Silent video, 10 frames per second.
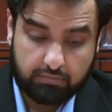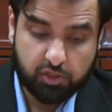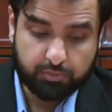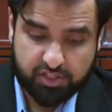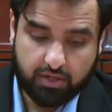
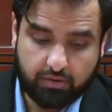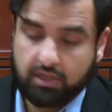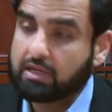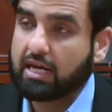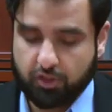Its
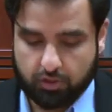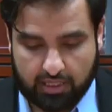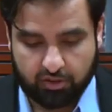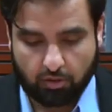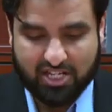material and
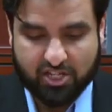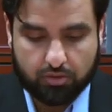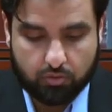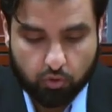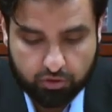
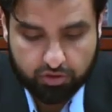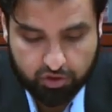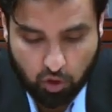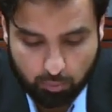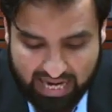ideological roots go